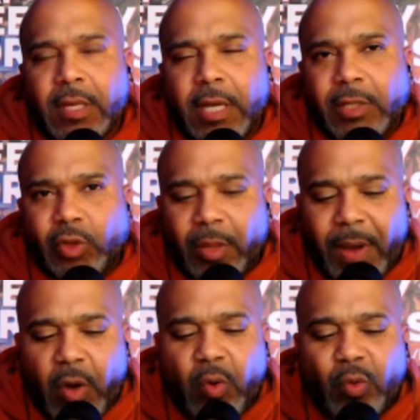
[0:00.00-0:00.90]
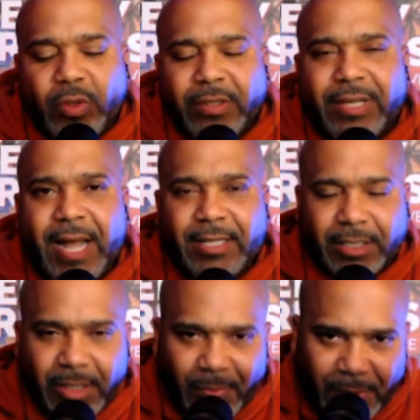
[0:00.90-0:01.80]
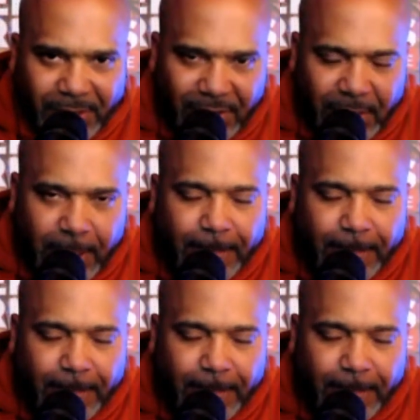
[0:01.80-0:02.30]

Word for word: It's all about who's attached to the pussy.